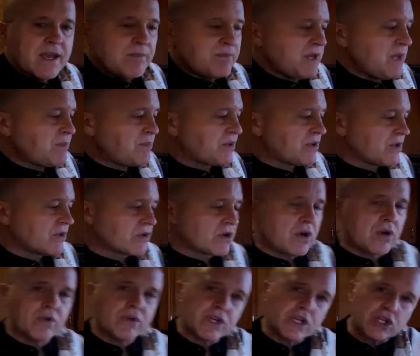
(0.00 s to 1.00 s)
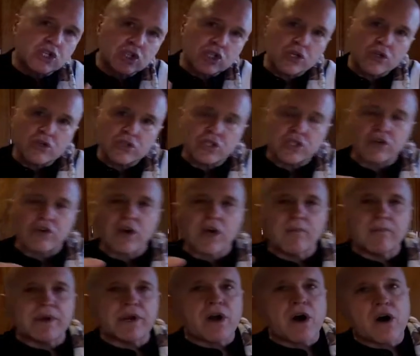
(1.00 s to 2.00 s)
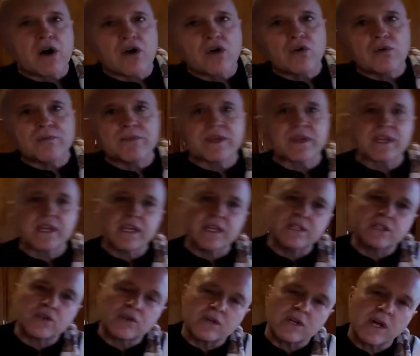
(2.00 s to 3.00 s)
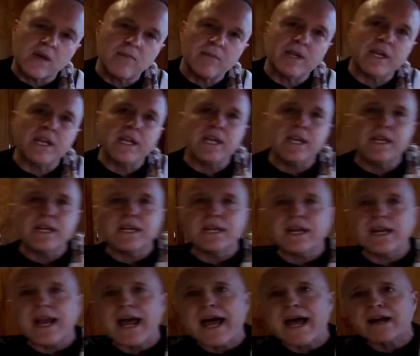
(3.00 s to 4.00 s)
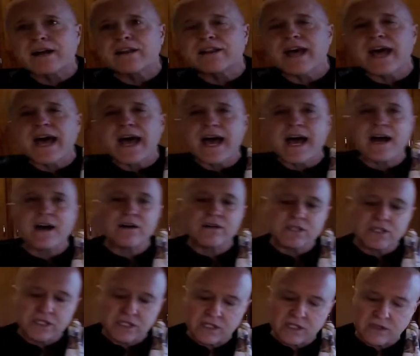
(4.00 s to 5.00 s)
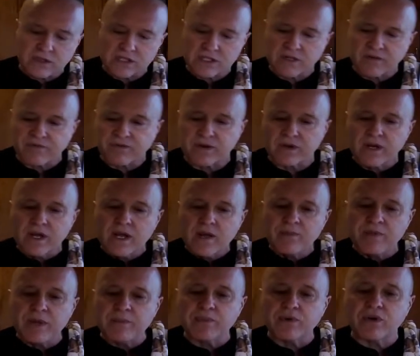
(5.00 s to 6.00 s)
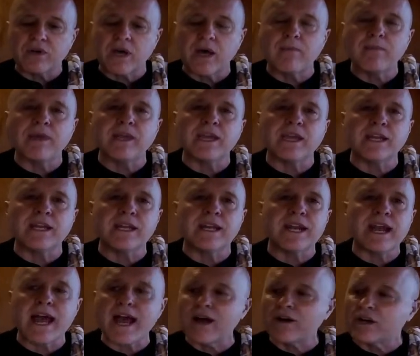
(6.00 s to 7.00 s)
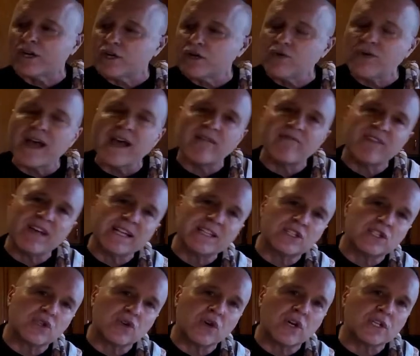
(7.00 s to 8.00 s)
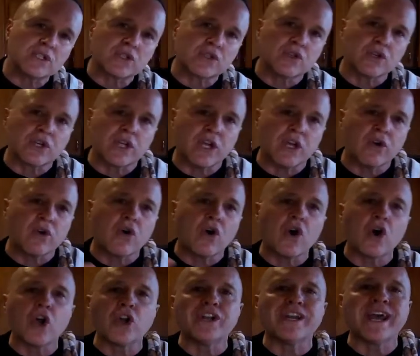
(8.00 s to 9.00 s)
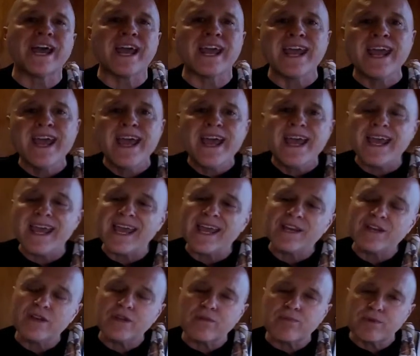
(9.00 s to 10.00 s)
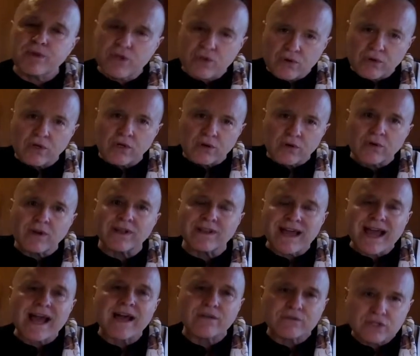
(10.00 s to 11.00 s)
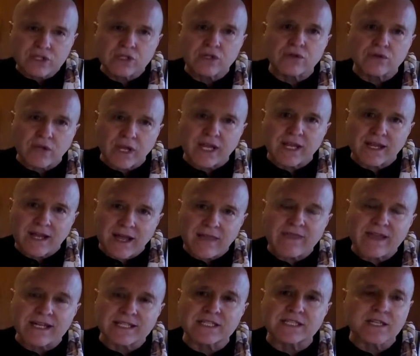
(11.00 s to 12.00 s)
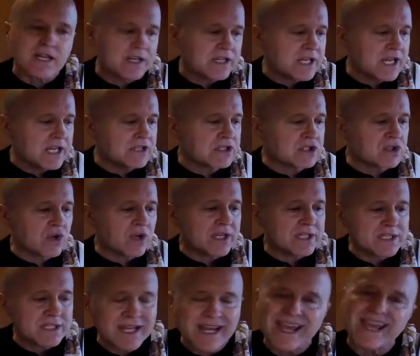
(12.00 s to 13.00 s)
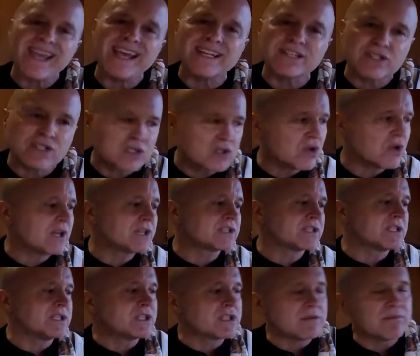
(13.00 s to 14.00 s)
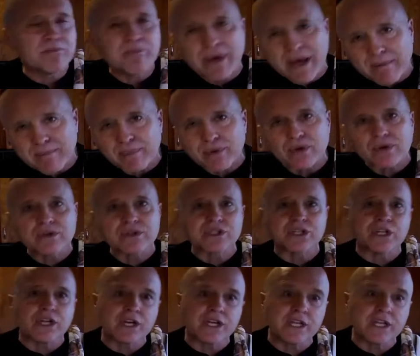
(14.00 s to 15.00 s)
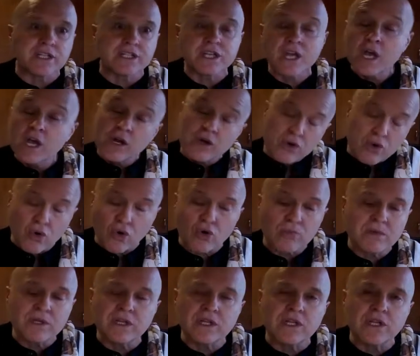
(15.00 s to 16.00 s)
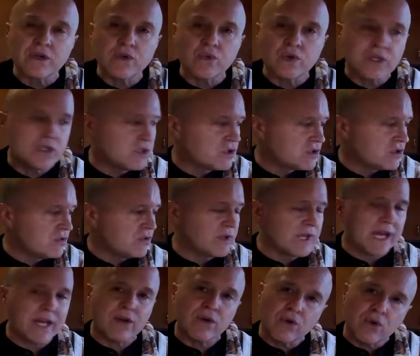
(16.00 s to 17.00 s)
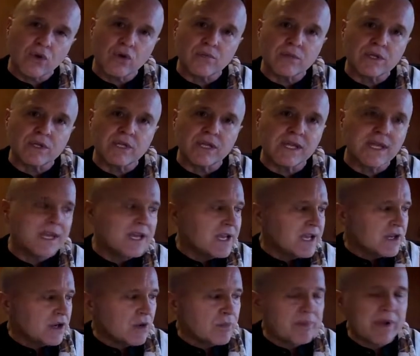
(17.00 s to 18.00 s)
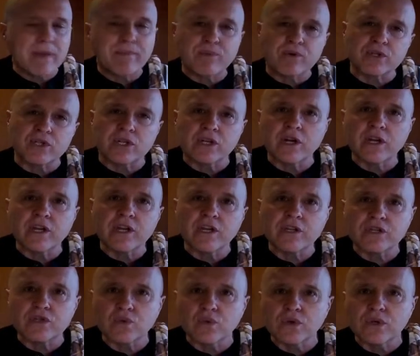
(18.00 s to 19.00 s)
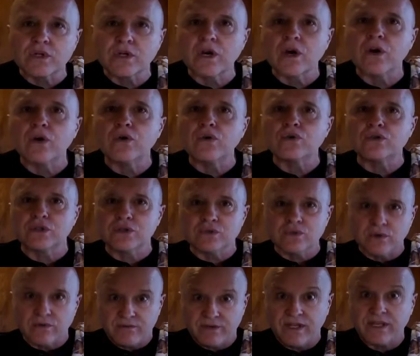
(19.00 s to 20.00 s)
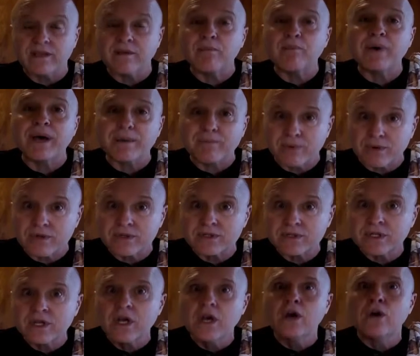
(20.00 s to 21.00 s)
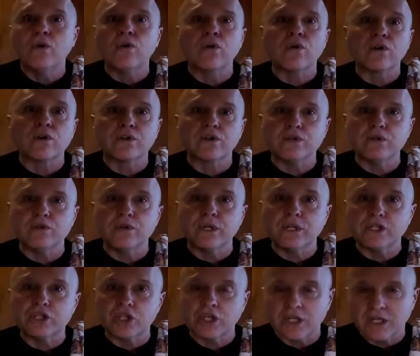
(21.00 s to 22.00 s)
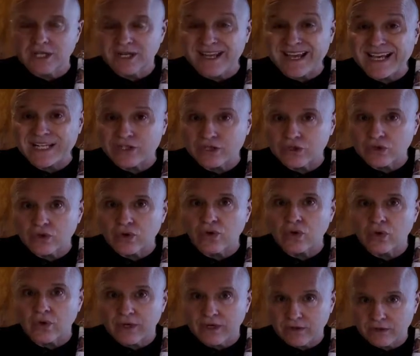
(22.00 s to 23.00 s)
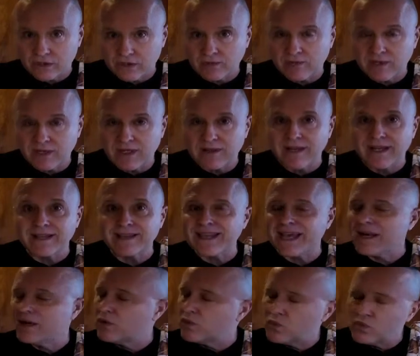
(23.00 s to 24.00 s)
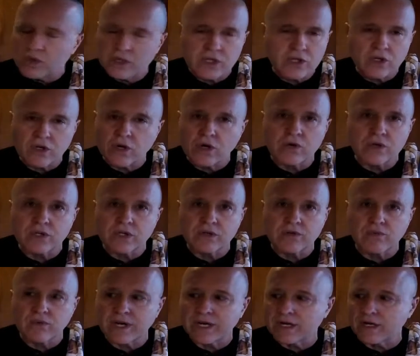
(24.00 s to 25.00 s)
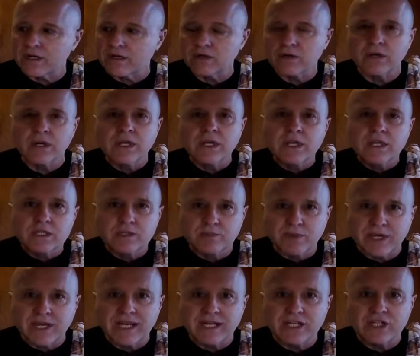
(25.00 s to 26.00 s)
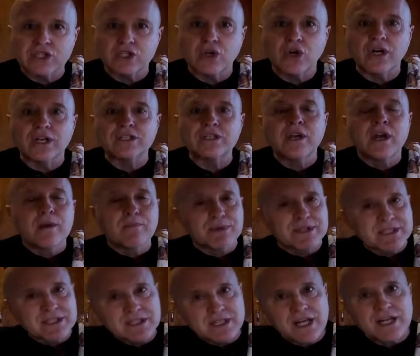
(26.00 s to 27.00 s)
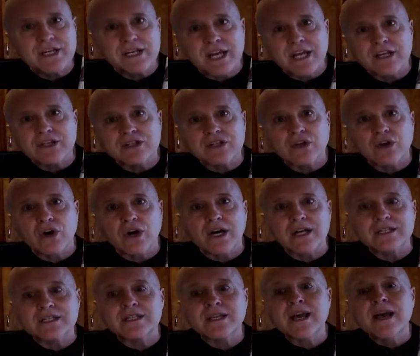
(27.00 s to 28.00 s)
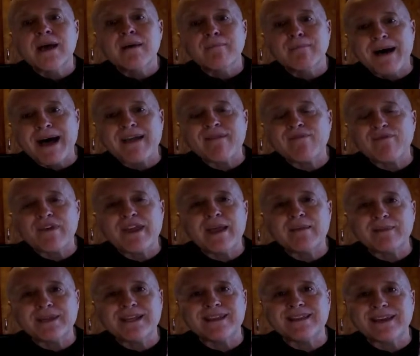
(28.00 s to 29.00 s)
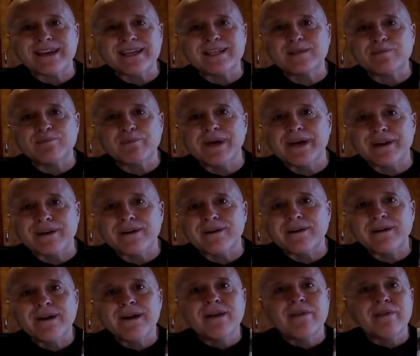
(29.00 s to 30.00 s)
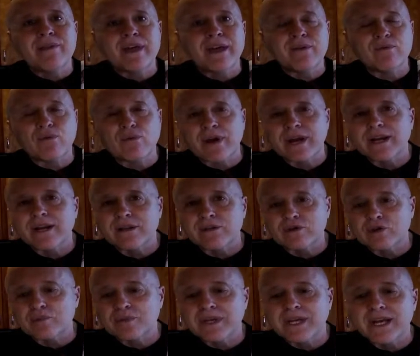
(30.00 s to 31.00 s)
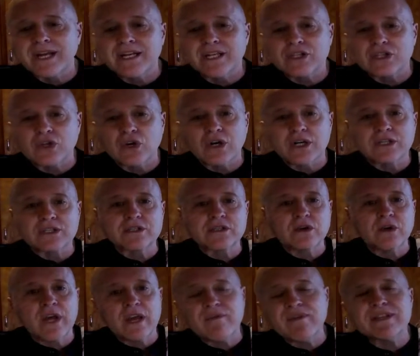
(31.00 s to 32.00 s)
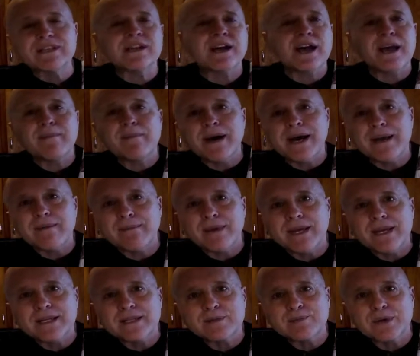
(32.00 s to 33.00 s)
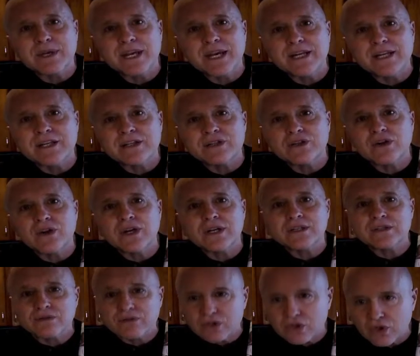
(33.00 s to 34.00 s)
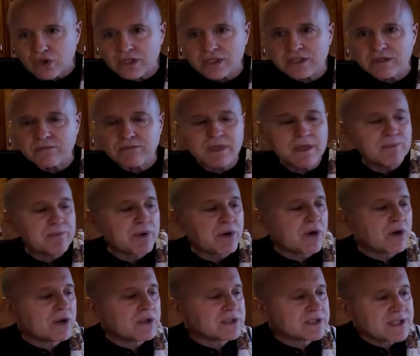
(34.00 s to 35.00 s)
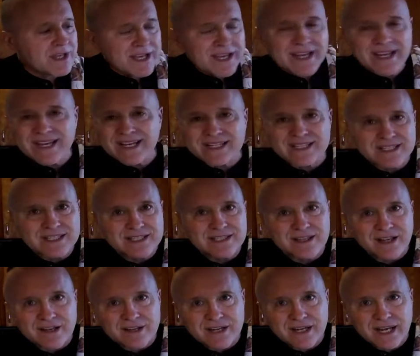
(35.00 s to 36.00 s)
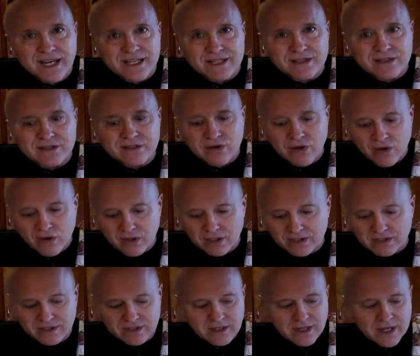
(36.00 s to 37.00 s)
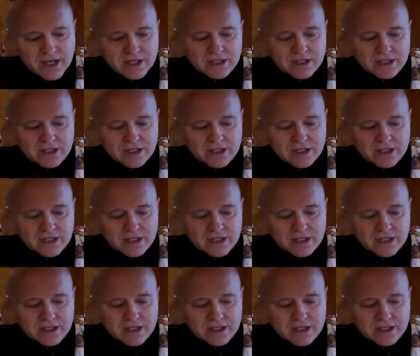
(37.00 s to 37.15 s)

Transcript: People are going to church, they're coming home, the kids are coming in and out of the house, and there's different people coming in and out, and you have that sauce cooking all day. And you're allowed to, like on that Sunday sauce, to add sausage and peppers and onions. Normally you wouldn't do that. Normally your peppers and onions would go to a veal and peppers or to a chicken cacciatore or something like that. It wouldn't go to the regular spaghetti sauce. But Sunday sauce, my family likes better than regular spaghetti sauce. So every time I make spaghetti sauce or sauce and meatballs, it's Sunday sauce.